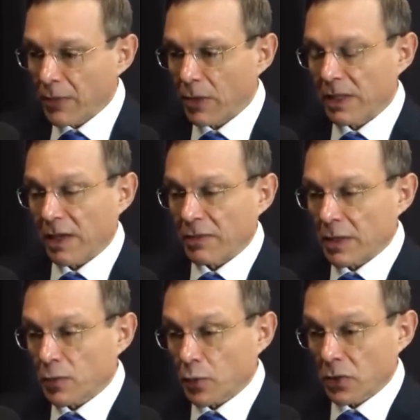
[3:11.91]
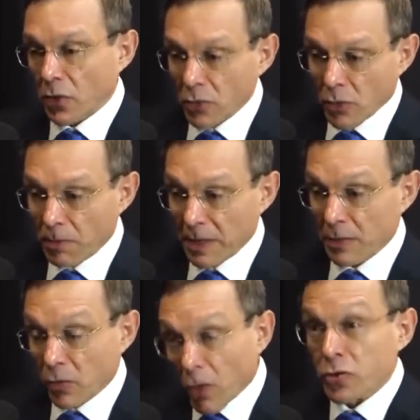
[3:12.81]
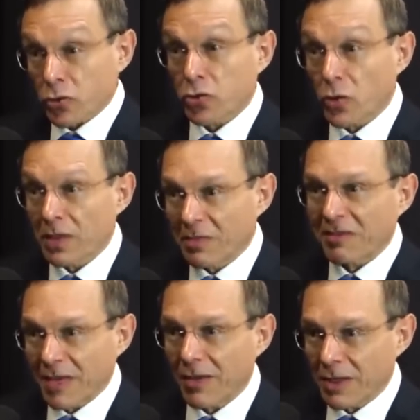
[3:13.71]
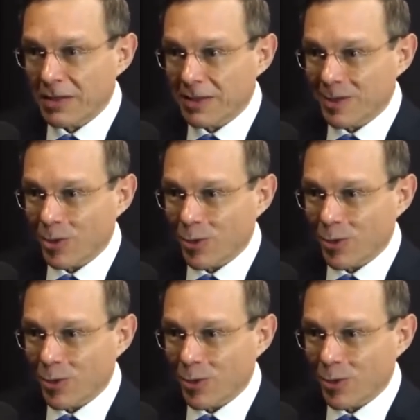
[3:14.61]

When the evidence was not complete, you also show them that the evidence is not